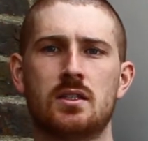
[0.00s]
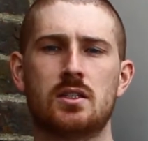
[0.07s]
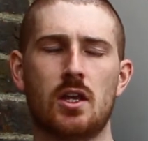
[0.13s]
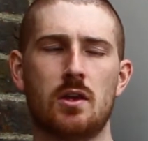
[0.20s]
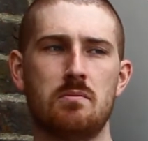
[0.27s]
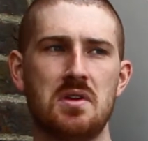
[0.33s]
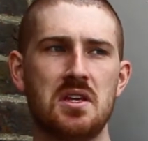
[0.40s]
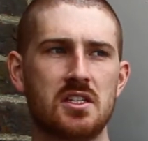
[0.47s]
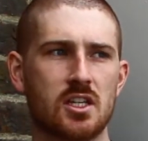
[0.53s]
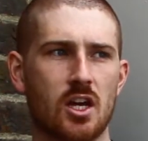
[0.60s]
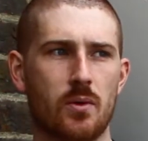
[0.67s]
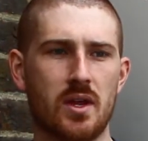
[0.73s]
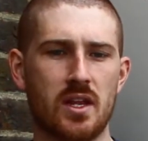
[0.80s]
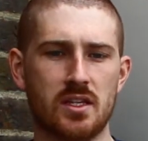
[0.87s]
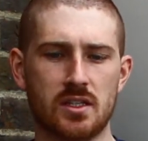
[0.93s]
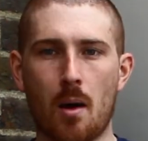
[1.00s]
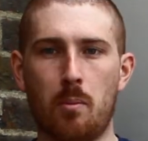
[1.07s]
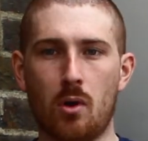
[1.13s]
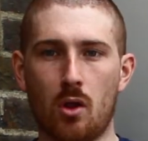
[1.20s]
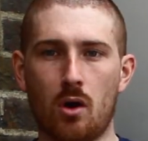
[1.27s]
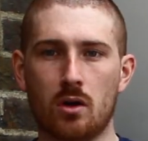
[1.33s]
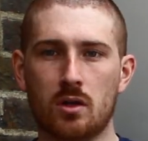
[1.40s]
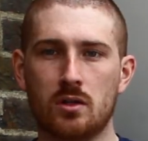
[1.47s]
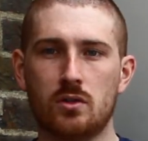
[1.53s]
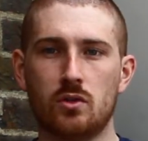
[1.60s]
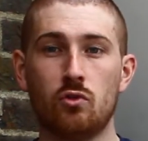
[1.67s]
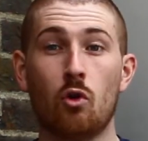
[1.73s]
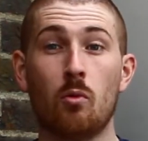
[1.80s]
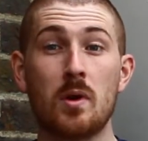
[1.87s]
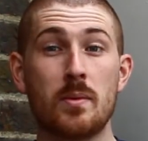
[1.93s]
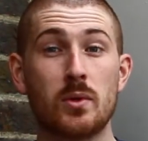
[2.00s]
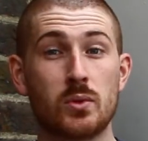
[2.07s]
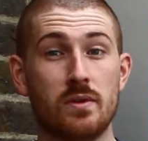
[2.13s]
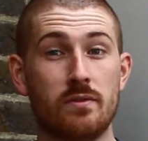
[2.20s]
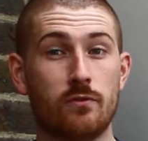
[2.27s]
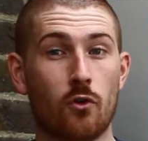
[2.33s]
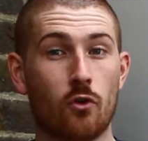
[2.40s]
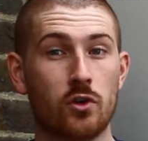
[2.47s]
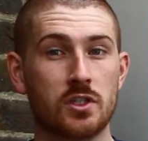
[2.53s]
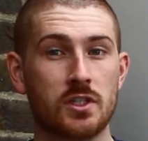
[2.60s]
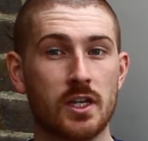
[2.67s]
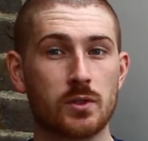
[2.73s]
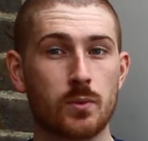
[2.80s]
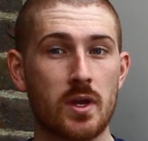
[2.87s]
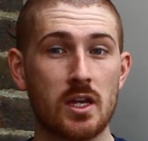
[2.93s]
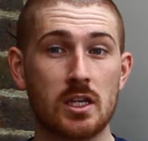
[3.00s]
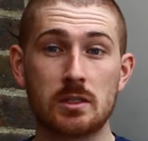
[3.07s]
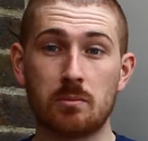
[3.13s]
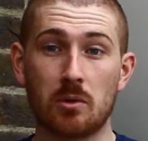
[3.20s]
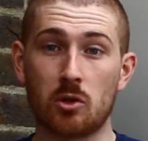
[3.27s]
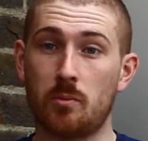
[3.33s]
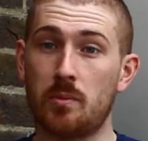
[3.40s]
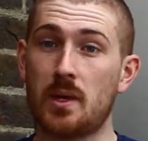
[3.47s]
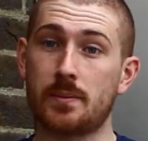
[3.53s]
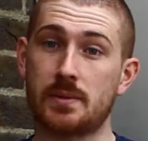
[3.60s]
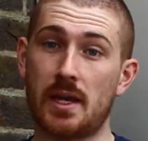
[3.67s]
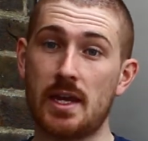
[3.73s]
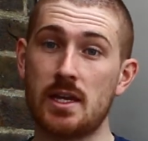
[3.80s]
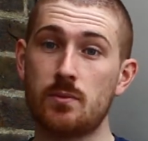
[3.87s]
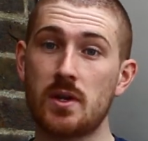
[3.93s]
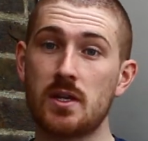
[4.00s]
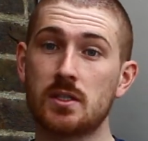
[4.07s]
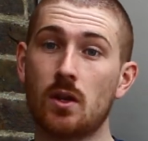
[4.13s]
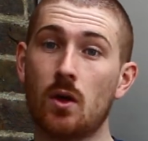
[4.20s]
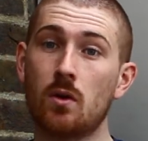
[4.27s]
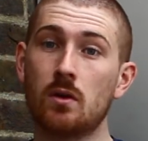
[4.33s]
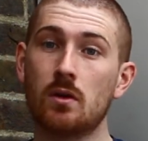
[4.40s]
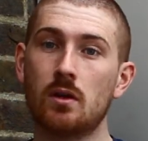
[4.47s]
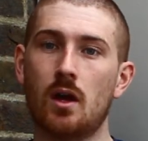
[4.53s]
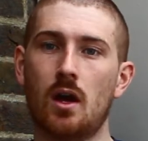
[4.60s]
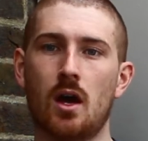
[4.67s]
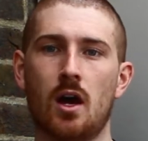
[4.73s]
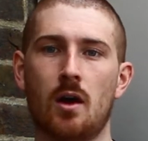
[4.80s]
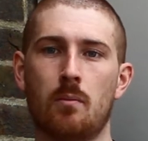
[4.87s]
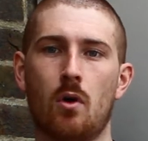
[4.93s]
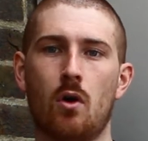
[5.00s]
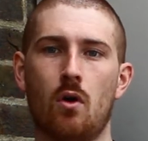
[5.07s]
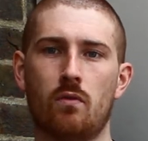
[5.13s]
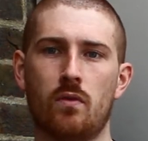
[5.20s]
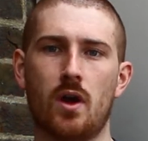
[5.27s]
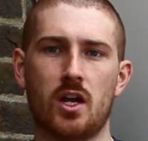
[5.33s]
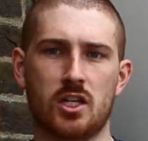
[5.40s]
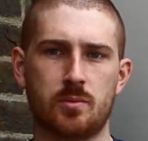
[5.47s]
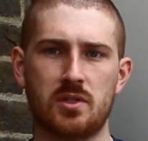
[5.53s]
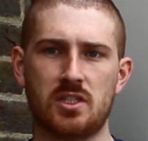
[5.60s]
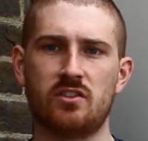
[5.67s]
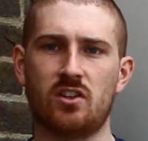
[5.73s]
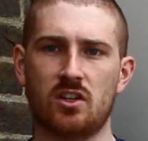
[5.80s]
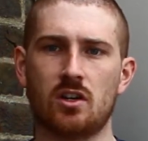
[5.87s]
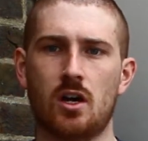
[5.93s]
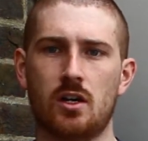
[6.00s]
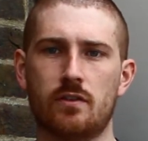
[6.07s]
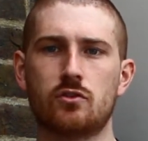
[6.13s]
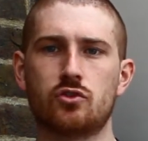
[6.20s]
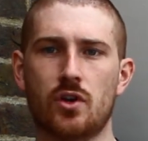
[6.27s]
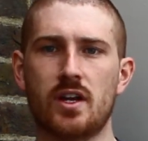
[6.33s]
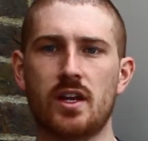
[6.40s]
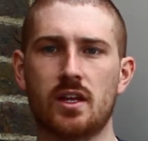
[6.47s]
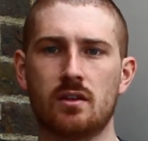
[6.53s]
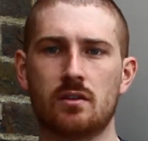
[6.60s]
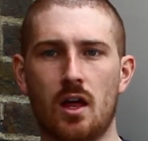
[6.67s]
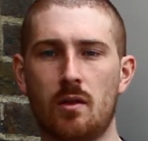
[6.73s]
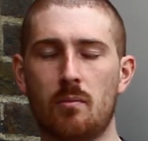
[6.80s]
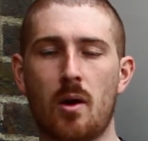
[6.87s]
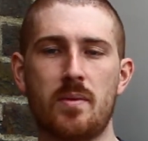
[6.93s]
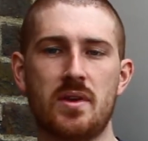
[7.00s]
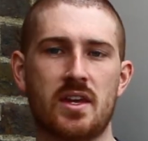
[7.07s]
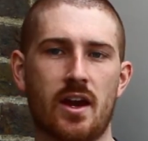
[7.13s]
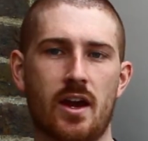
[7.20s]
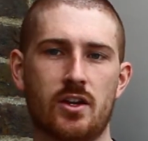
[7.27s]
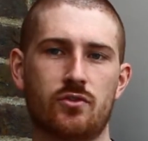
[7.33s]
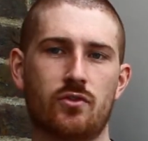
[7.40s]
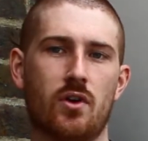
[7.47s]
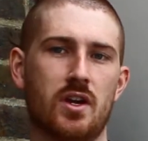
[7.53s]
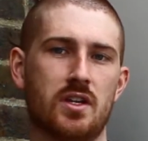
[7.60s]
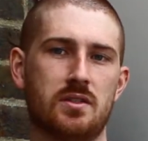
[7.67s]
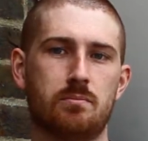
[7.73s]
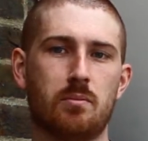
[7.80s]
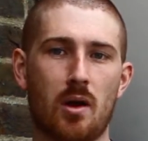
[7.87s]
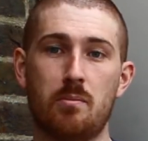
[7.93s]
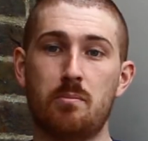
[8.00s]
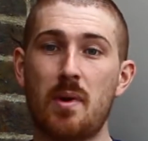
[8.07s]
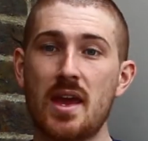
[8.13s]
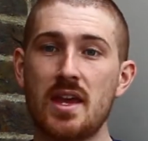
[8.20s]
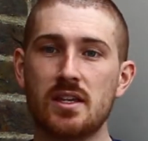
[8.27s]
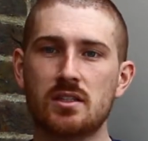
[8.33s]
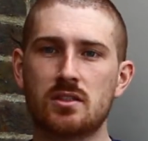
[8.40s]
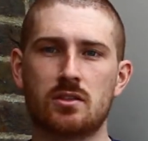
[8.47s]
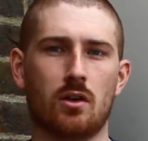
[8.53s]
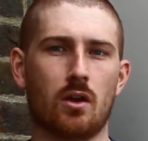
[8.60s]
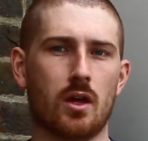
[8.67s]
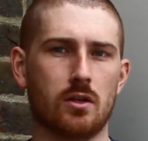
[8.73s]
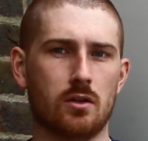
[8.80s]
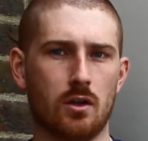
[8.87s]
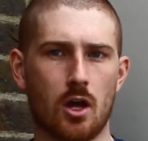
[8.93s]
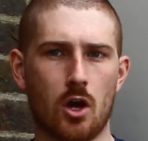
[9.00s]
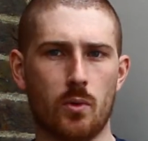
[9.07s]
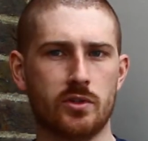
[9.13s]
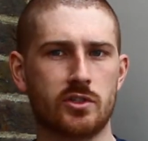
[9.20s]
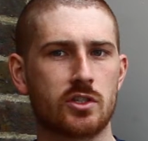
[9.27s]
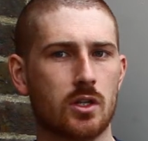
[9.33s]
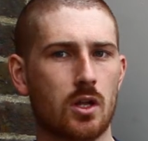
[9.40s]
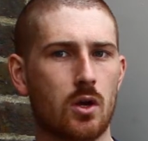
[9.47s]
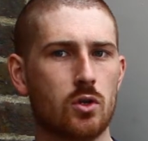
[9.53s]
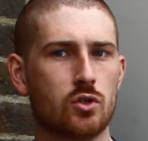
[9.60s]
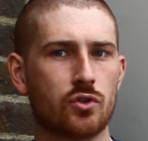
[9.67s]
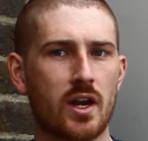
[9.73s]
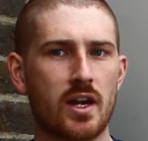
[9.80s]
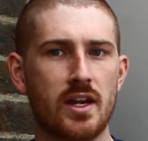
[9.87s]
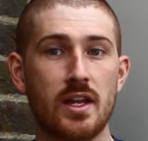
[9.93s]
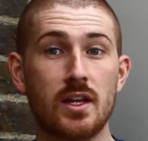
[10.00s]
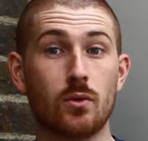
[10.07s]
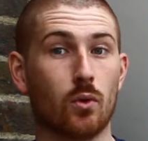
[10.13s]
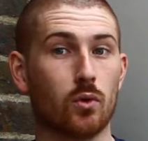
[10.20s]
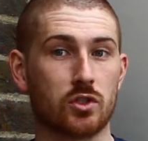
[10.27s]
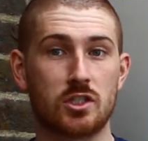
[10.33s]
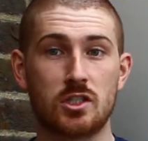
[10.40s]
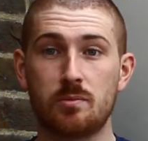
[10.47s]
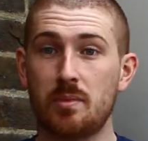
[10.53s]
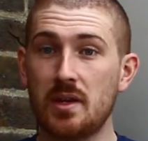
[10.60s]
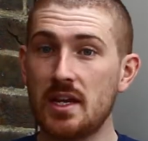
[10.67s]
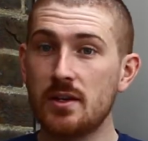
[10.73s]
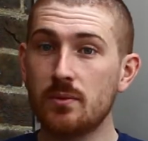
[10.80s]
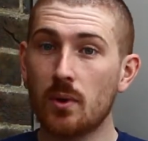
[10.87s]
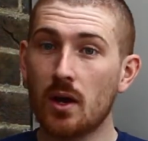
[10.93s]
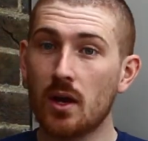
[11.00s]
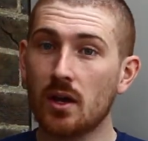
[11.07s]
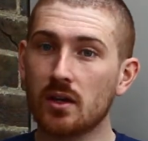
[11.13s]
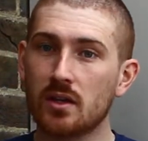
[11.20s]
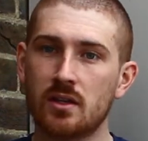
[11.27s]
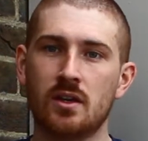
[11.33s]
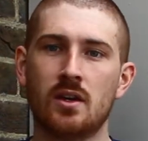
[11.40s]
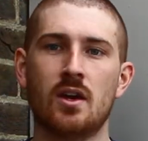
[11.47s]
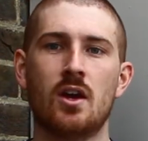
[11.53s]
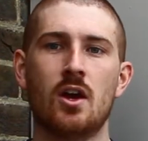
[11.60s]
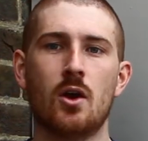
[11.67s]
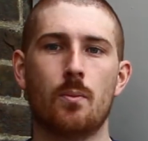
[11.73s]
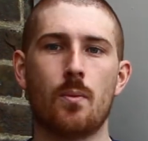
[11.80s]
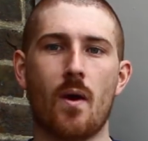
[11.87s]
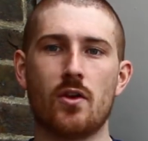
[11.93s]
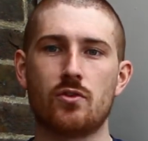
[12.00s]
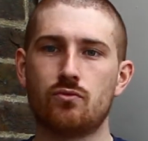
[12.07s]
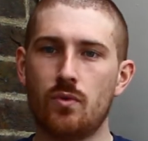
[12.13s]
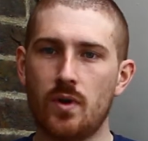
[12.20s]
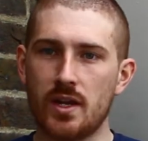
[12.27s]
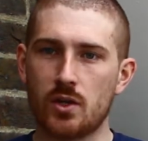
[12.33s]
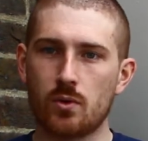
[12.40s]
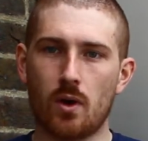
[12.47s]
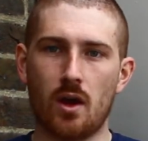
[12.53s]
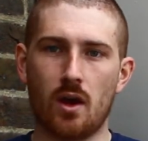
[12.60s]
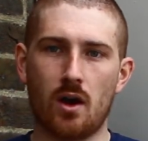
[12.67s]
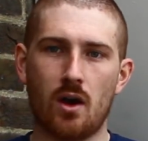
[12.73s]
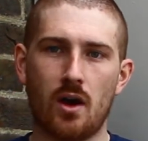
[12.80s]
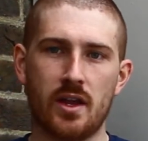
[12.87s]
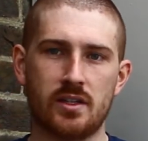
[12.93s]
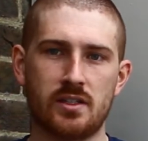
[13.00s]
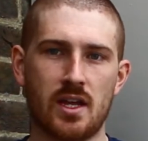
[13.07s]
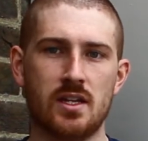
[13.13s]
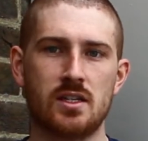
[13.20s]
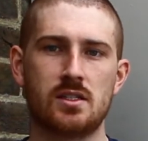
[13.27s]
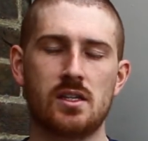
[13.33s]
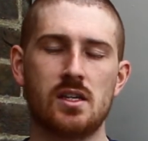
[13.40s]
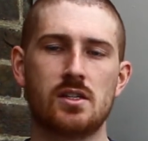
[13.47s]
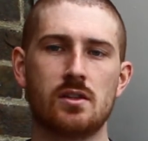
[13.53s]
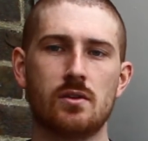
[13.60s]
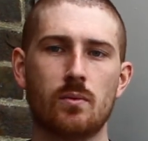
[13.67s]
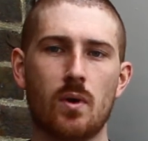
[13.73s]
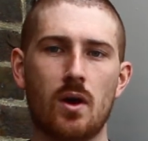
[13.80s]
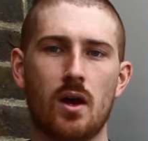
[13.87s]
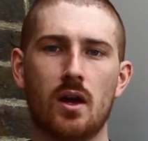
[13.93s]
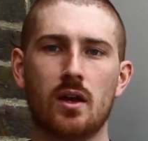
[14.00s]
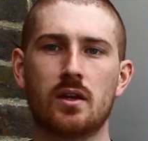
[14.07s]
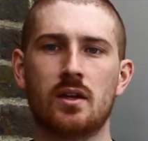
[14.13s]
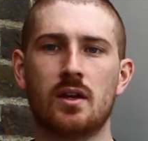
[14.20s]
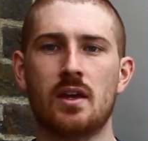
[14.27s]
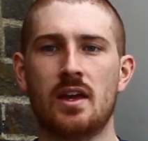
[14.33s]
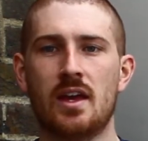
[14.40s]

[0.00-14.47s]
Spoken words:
So meso is a block normally between 4 and 6 weeks. It could be up to 8 weeks long of a specific kind of training that might be characterized by base, so like low and slow training, or speed work, where it's really quite a high intensity to the work.